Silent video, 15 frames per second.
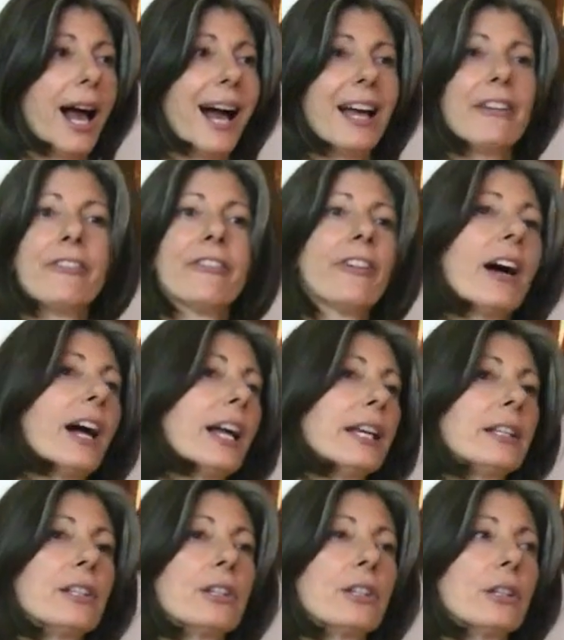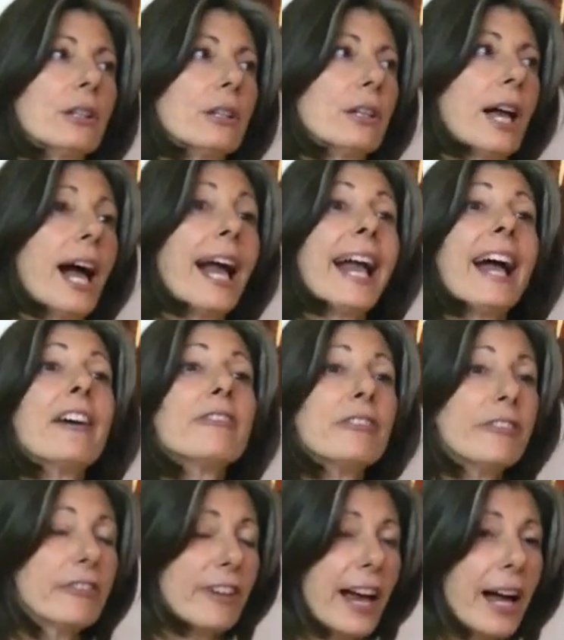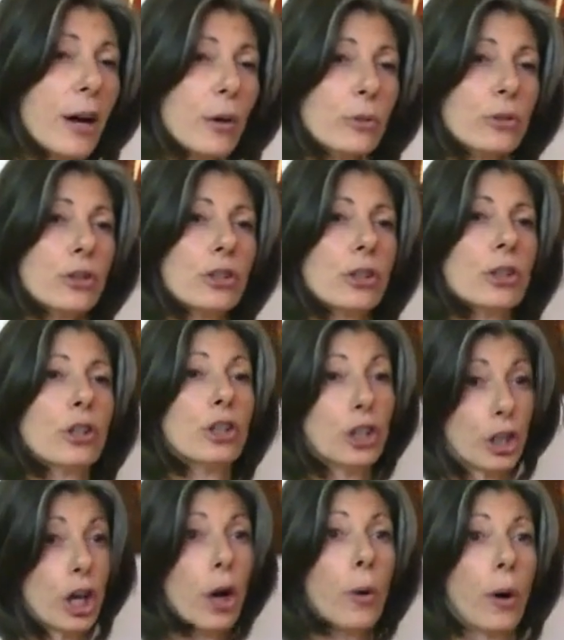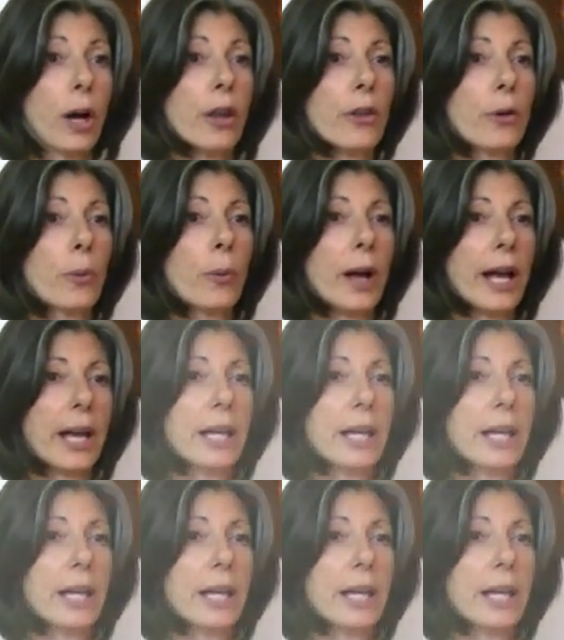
I have found no other way.